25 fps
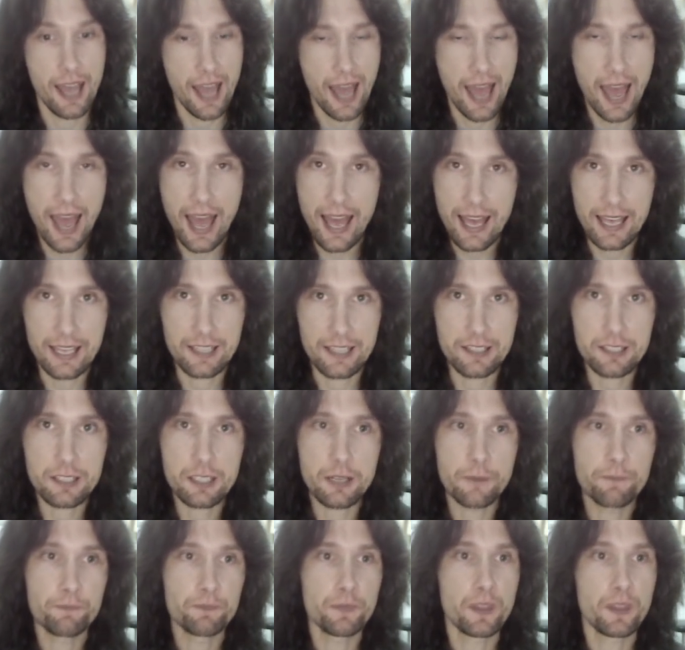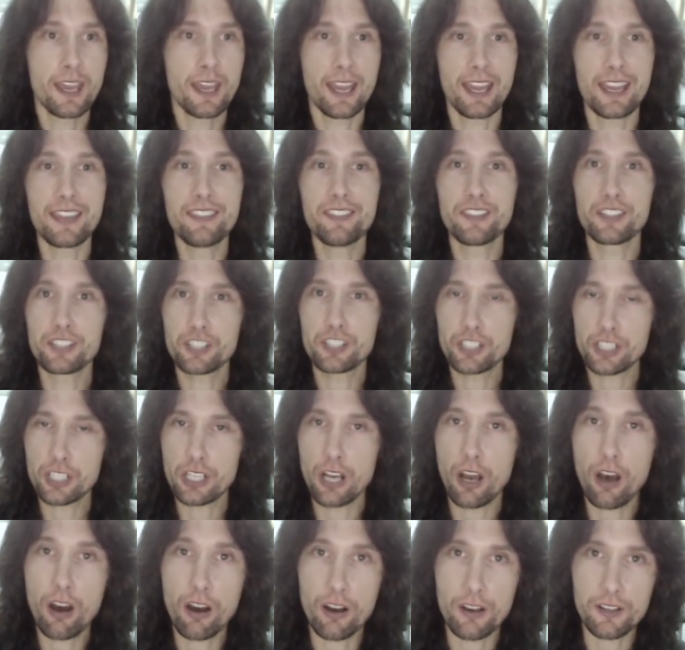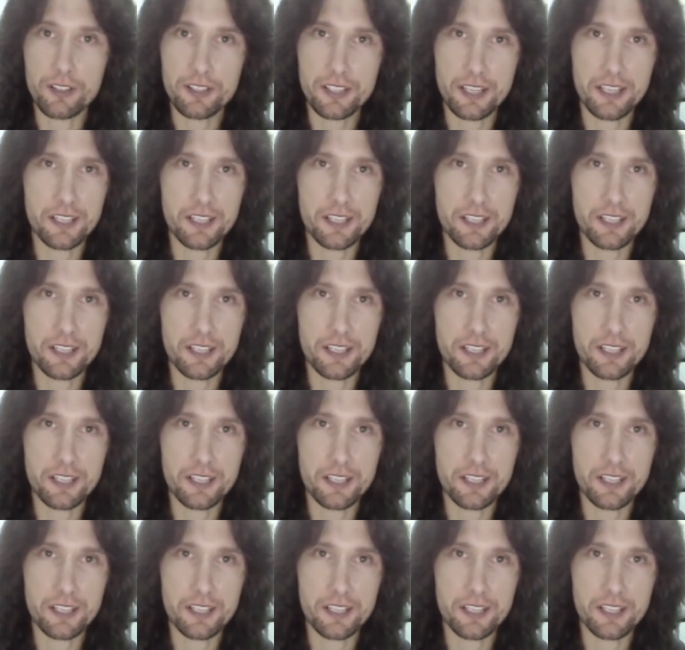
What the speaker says: And in the charts,